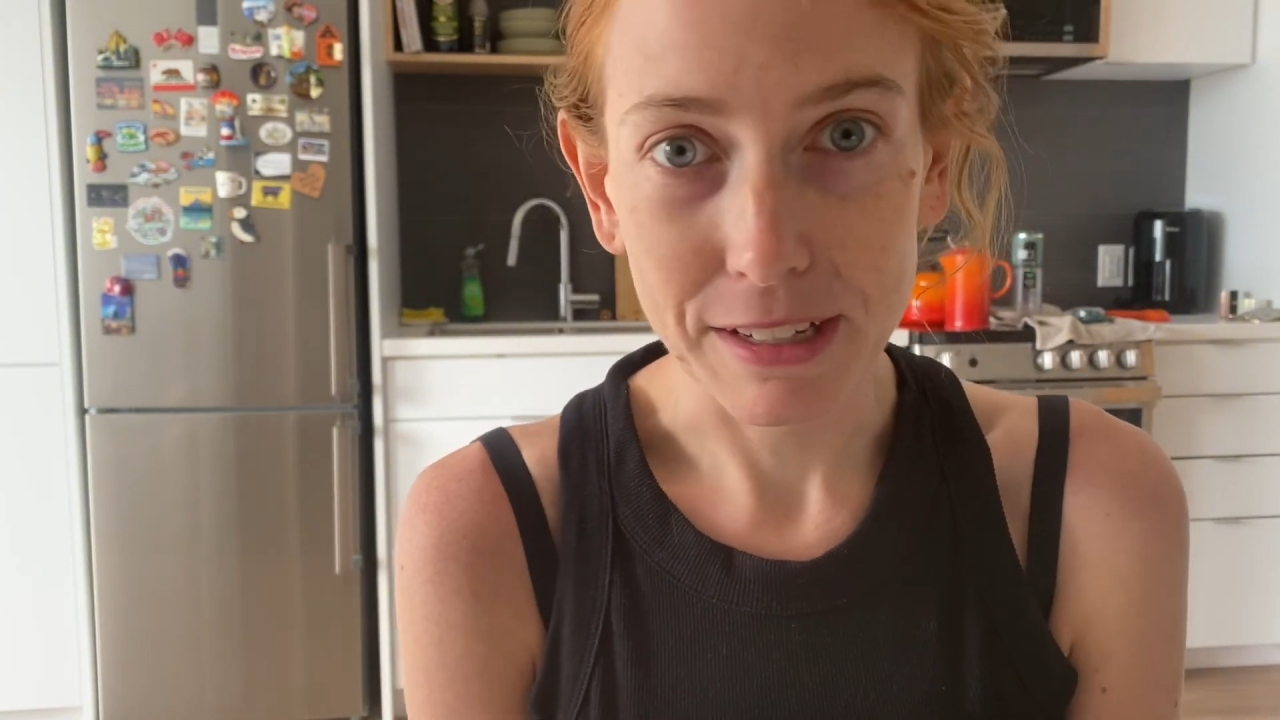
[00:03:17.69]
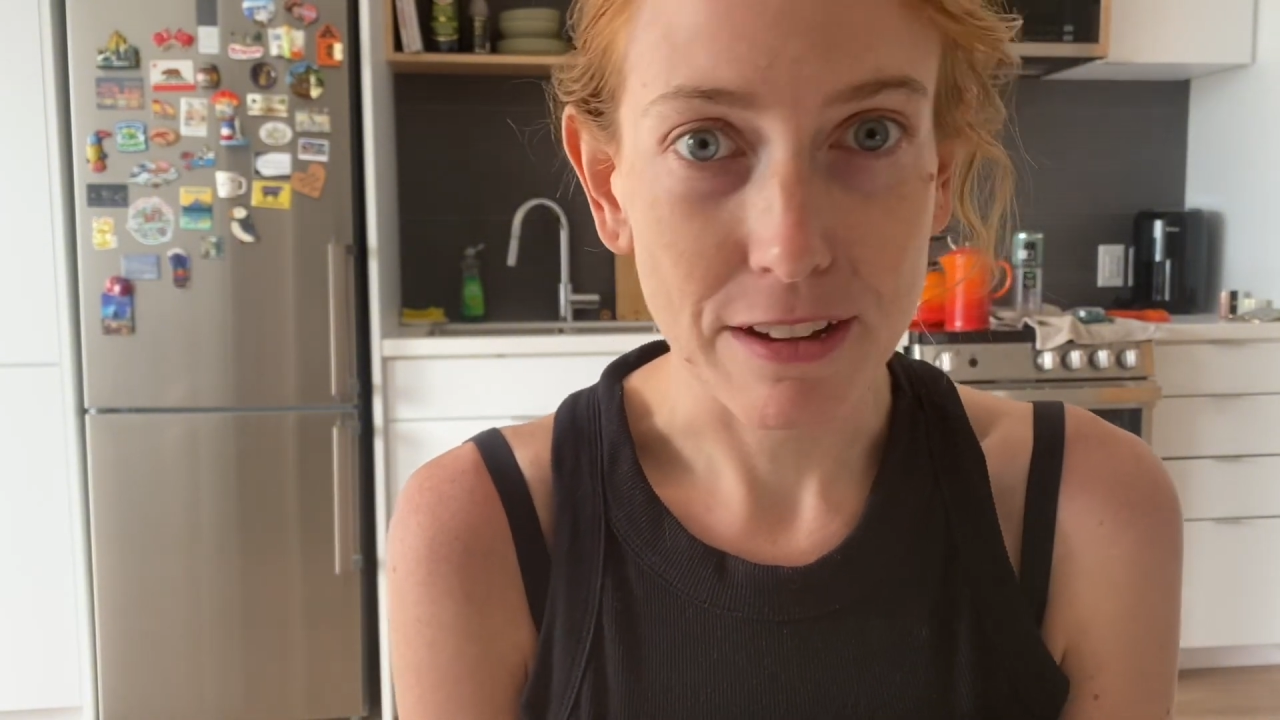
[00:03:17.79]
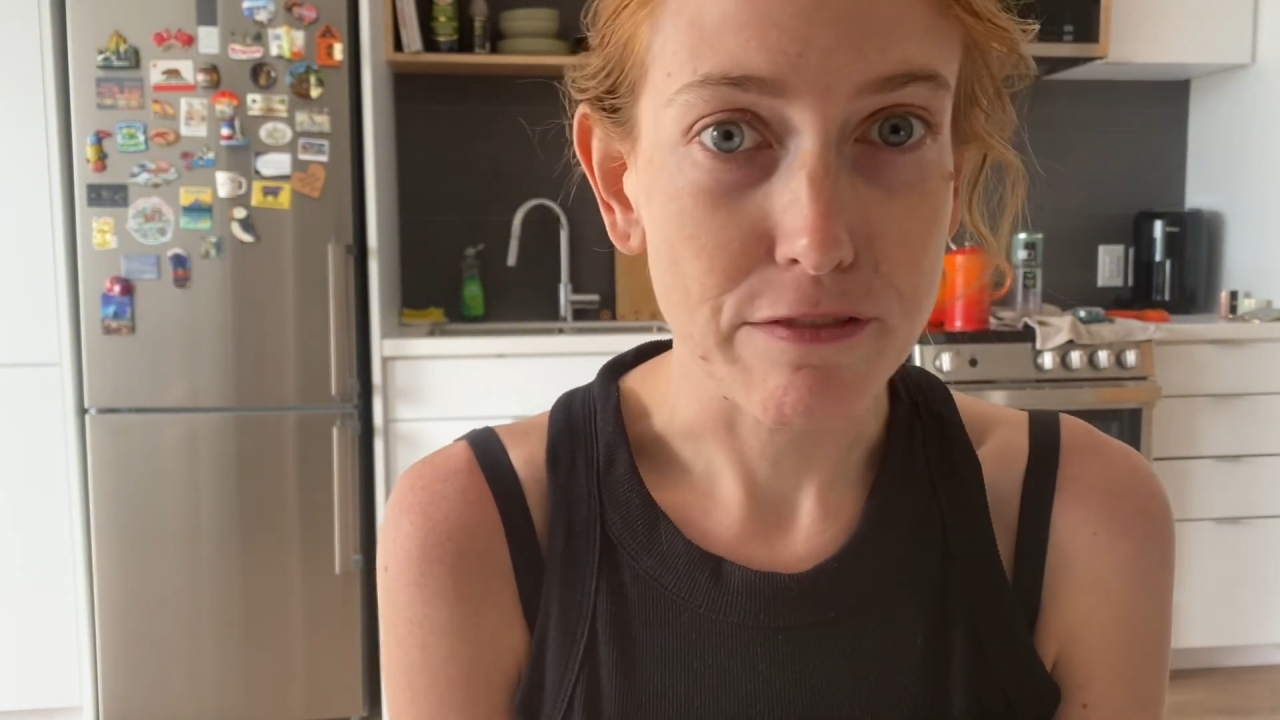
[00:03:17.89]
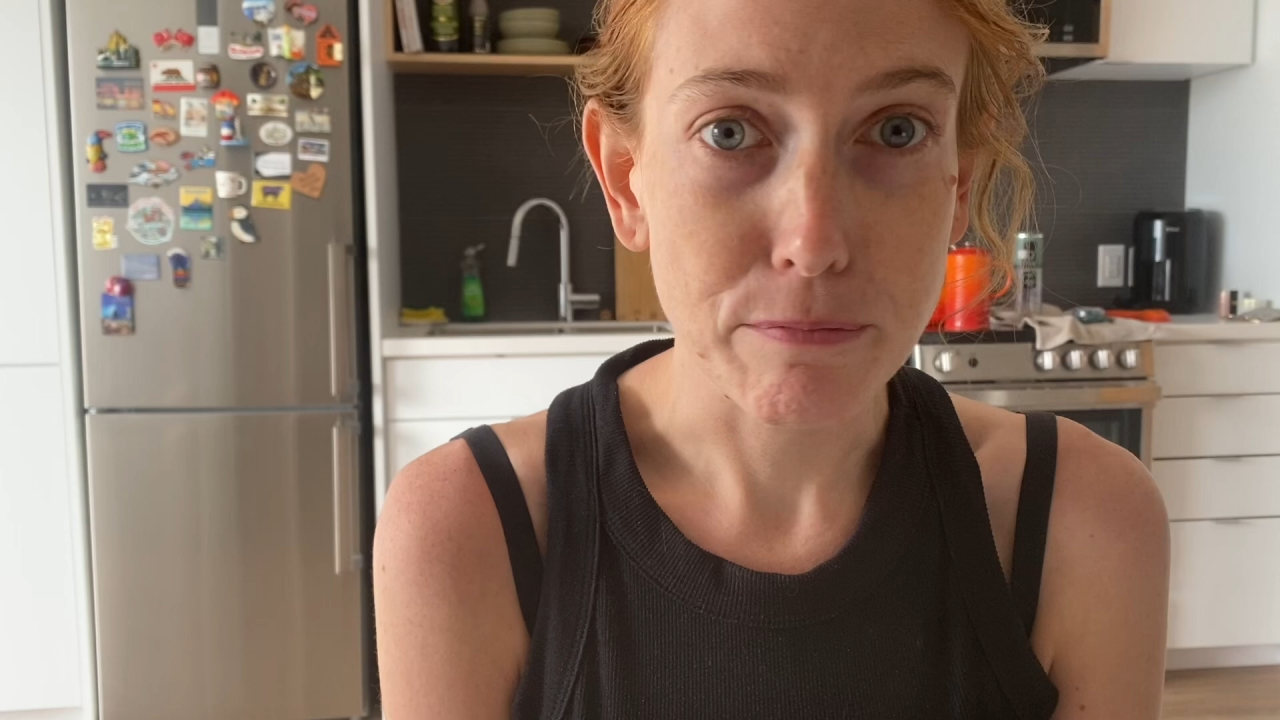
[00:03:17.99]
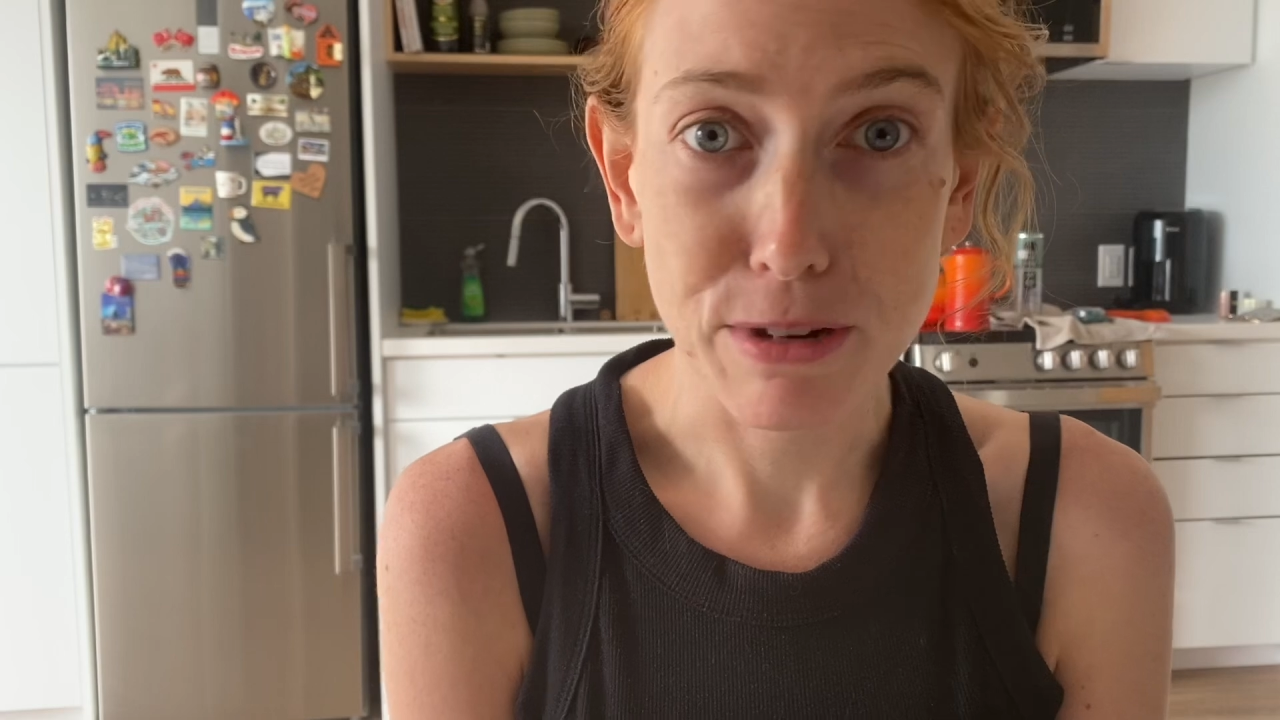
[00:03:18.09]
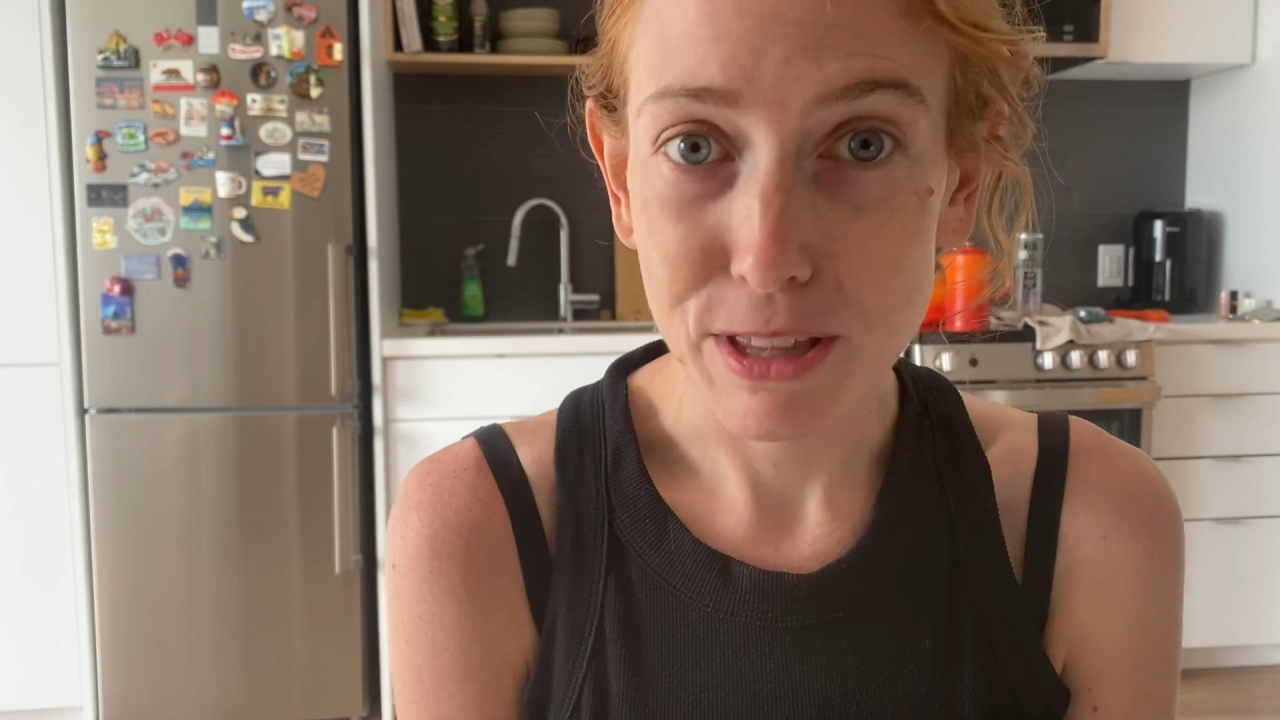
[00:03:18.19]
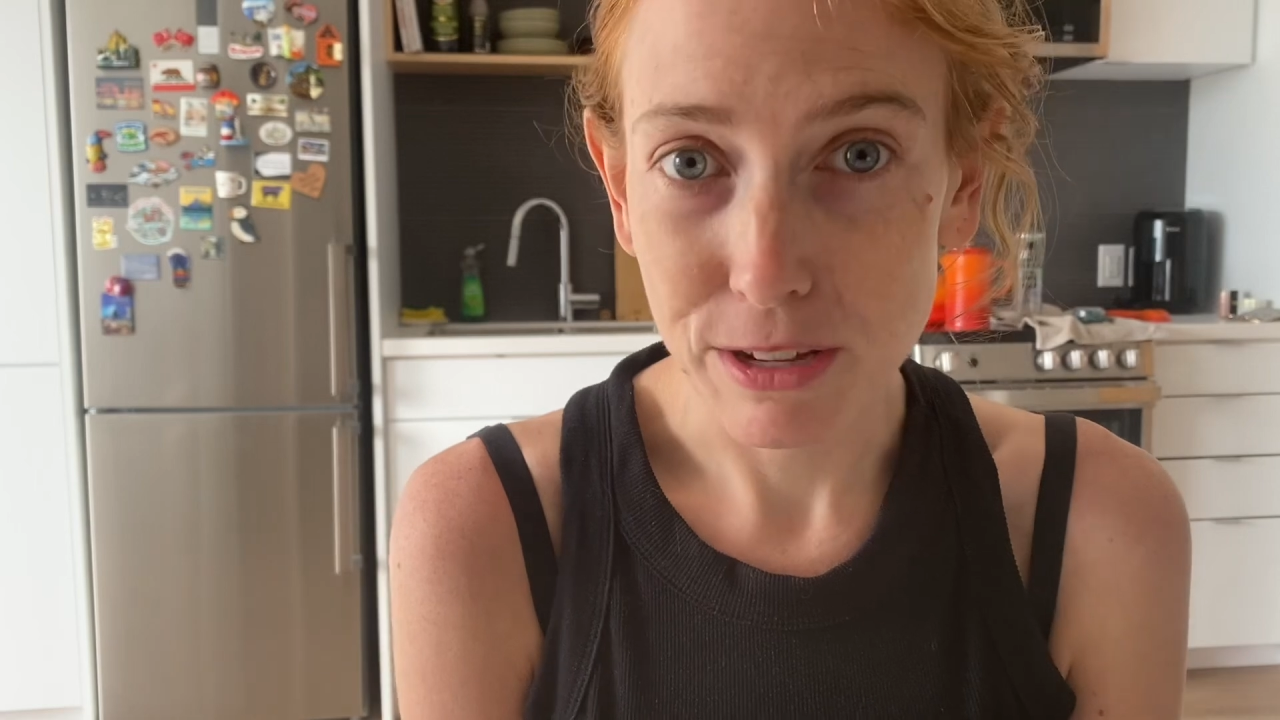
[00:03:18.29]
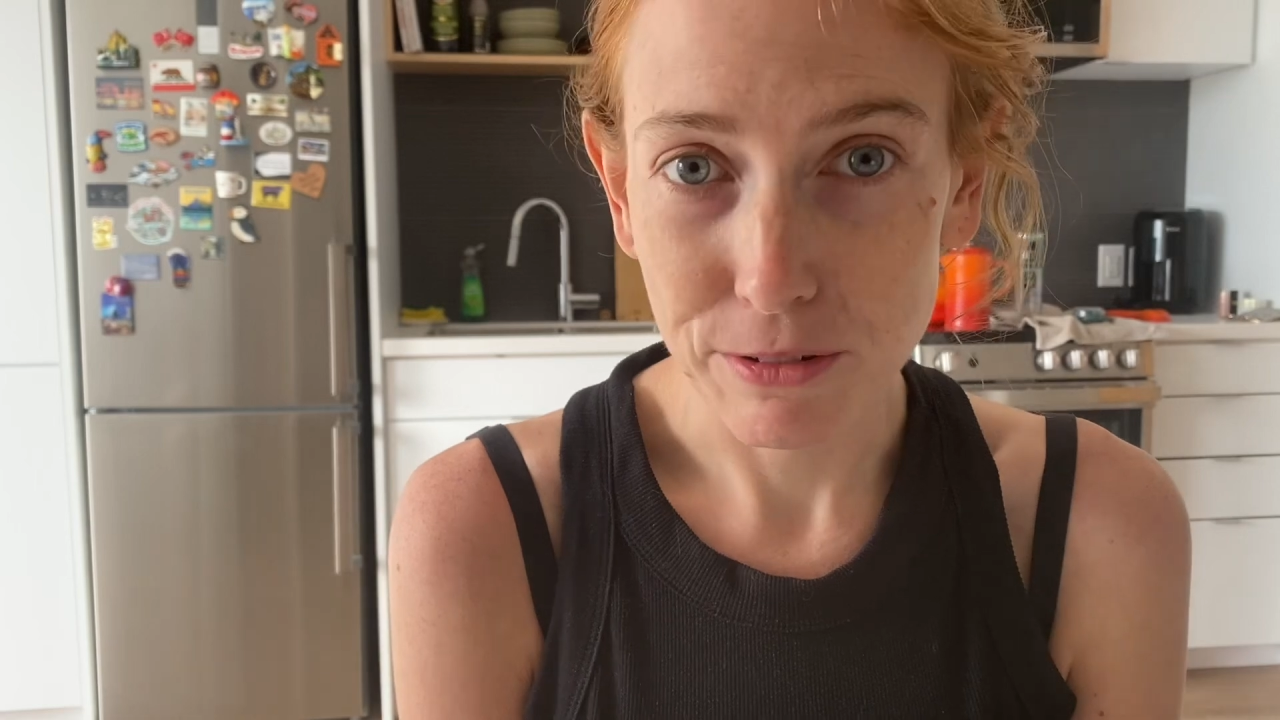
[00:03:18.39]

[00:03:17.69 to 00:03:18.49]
have breathing